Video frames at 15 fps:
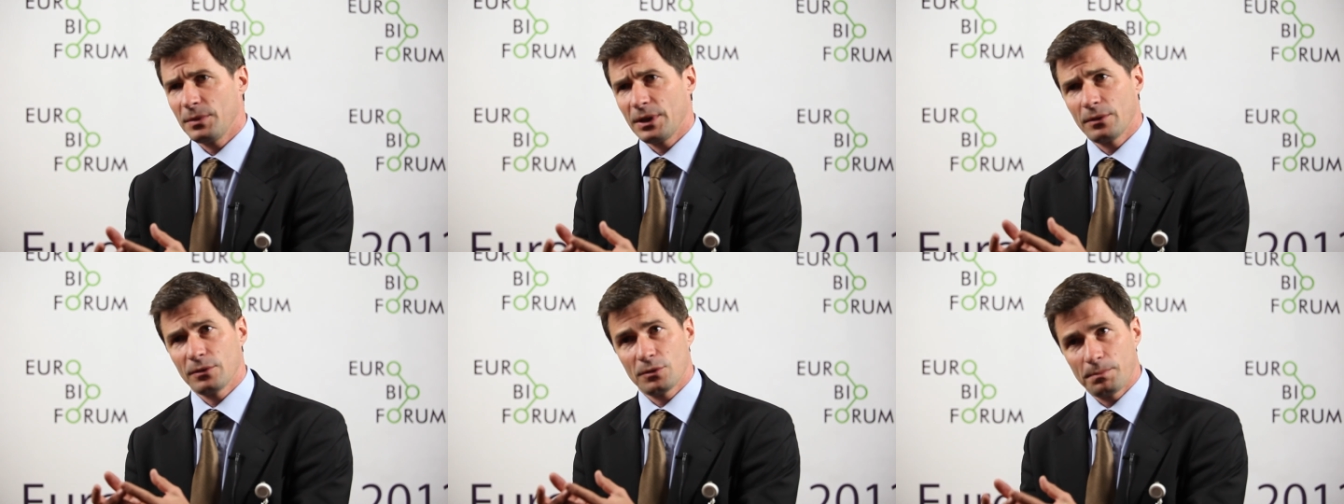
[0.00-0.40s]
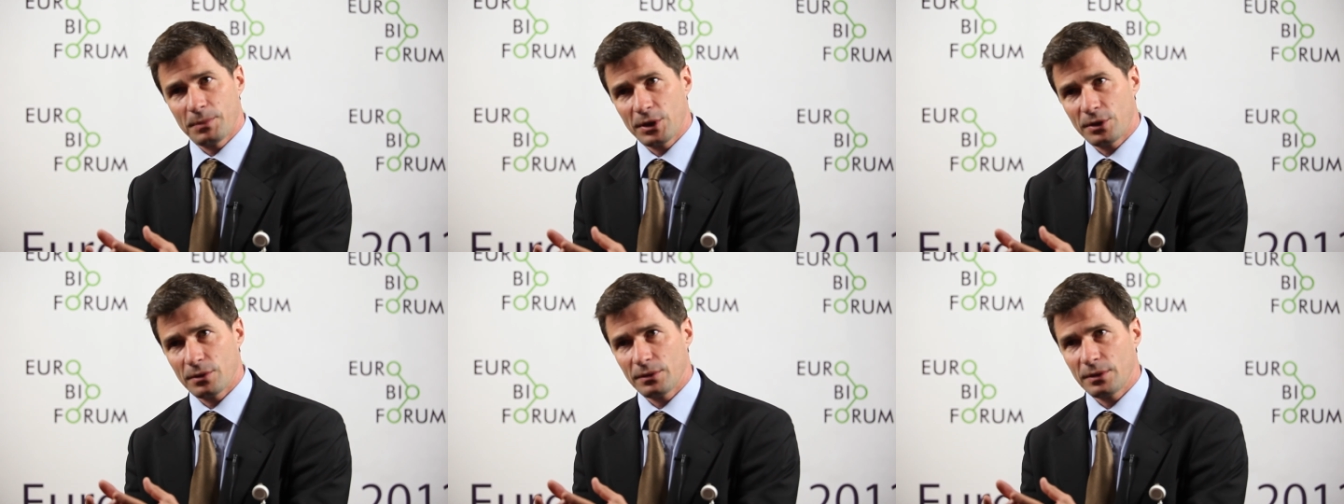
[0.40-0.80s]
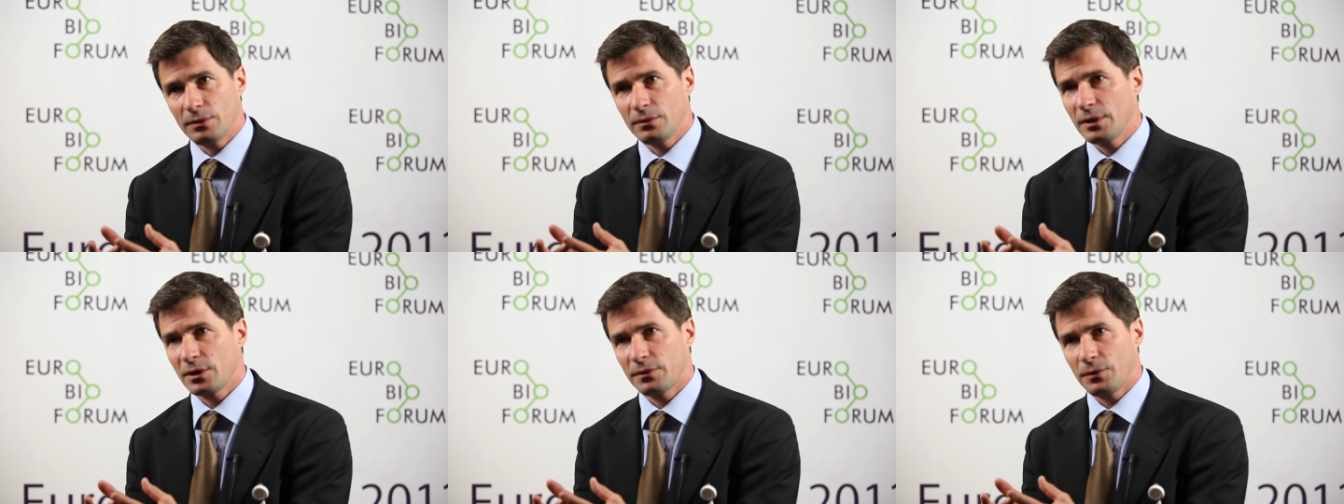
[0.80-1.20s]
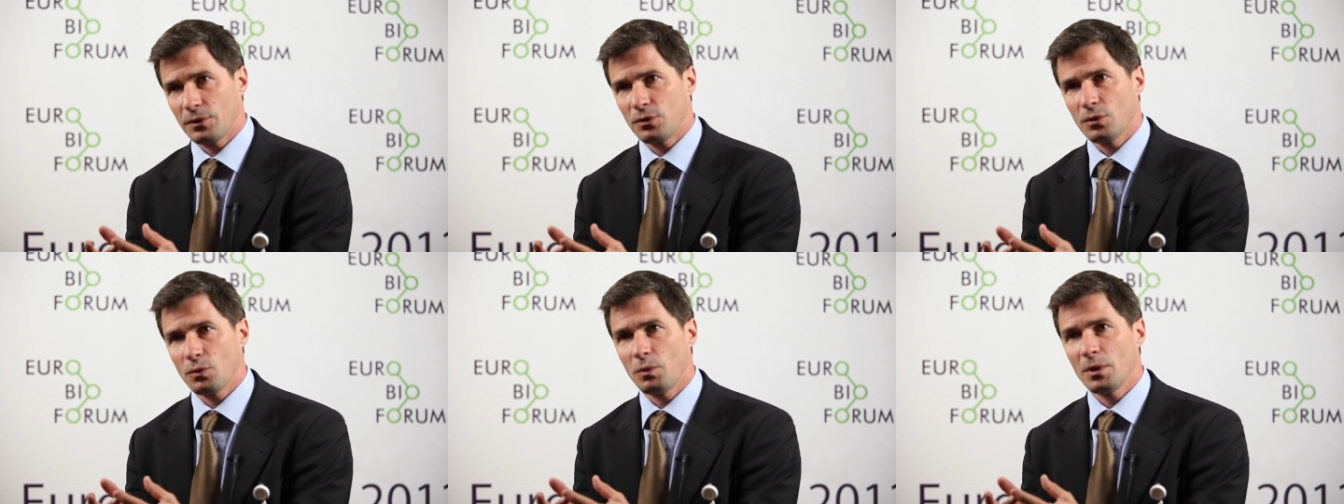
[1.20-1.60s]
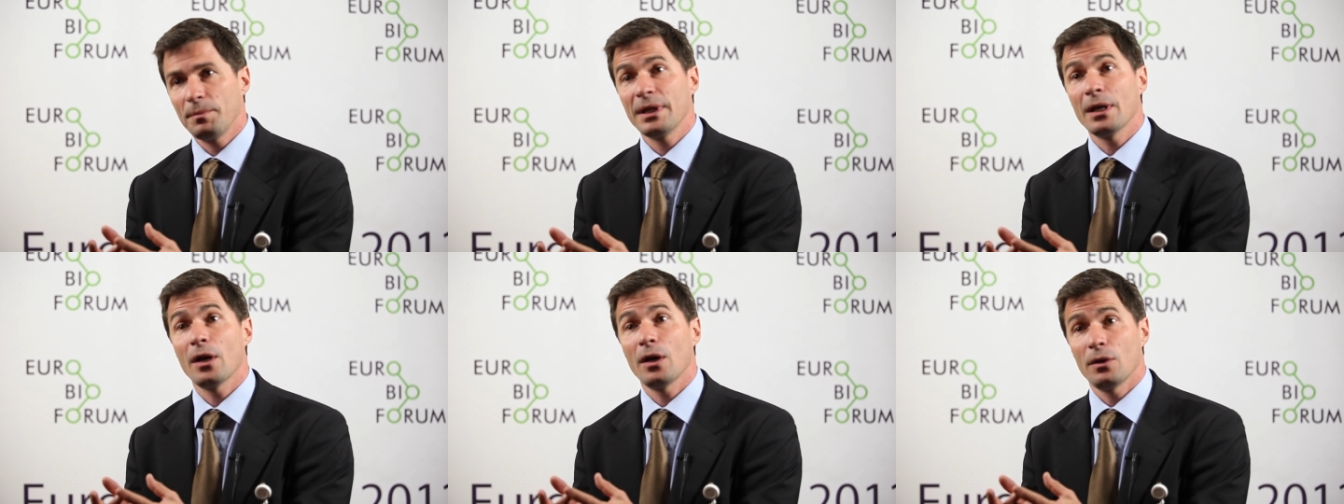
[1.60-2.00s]
because the patient in the next future will
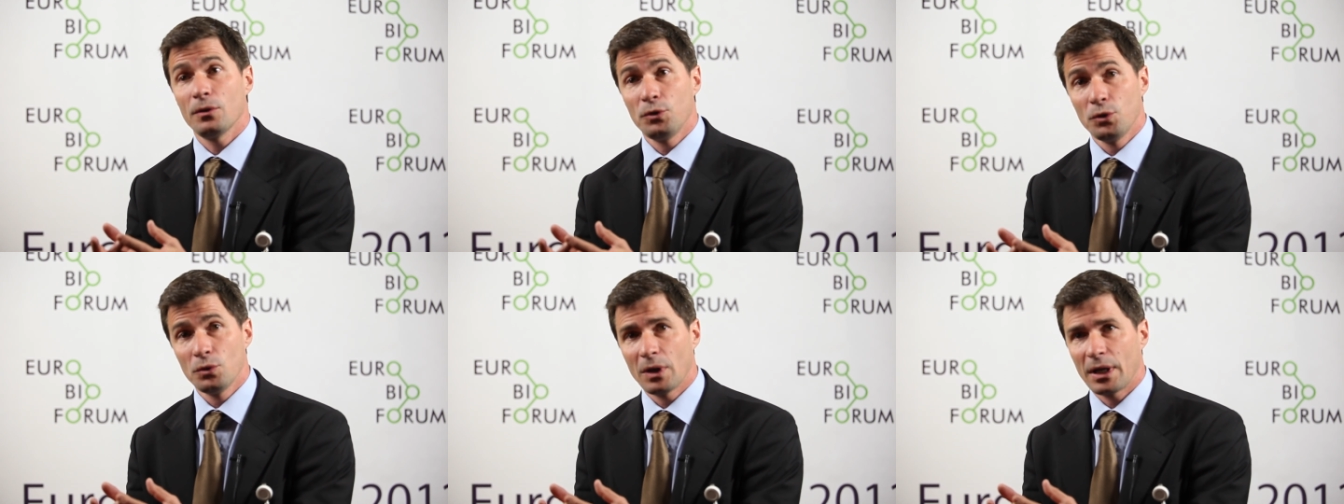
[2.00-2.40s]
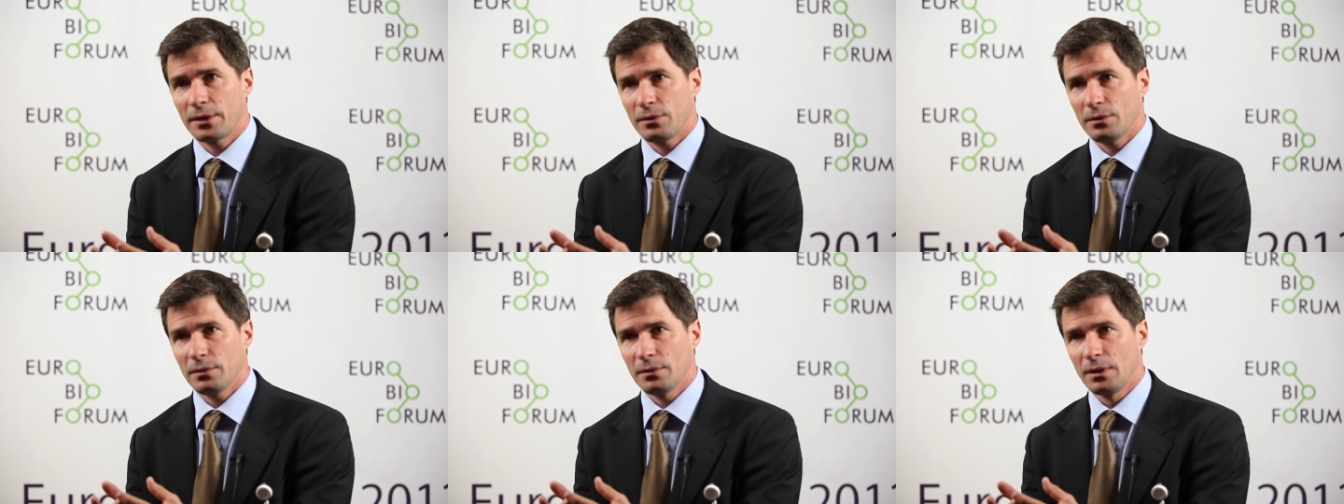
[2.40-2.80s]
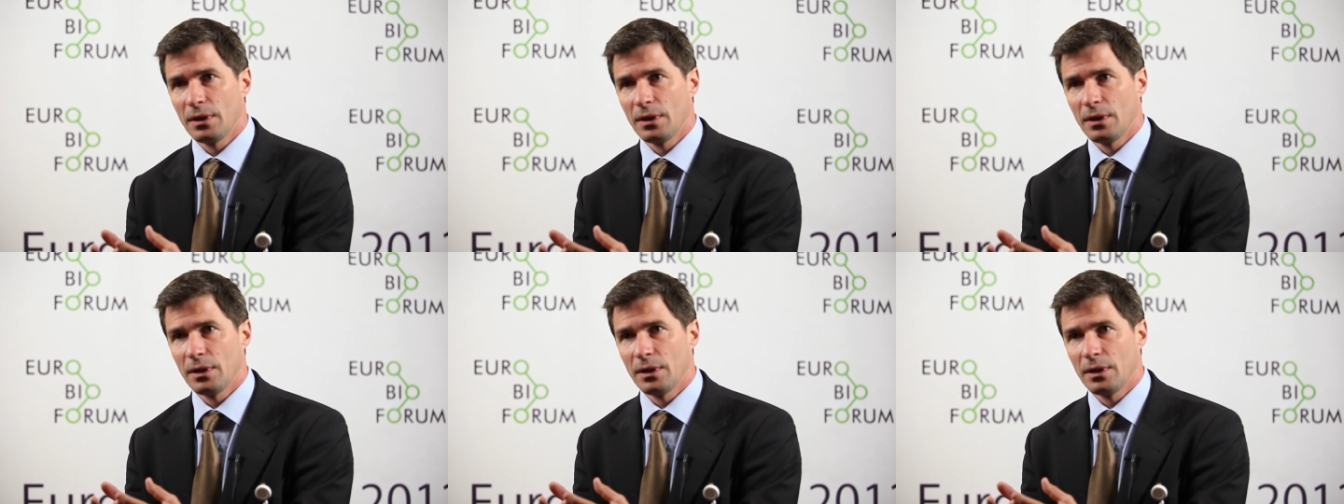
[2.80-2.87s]
be a new actor.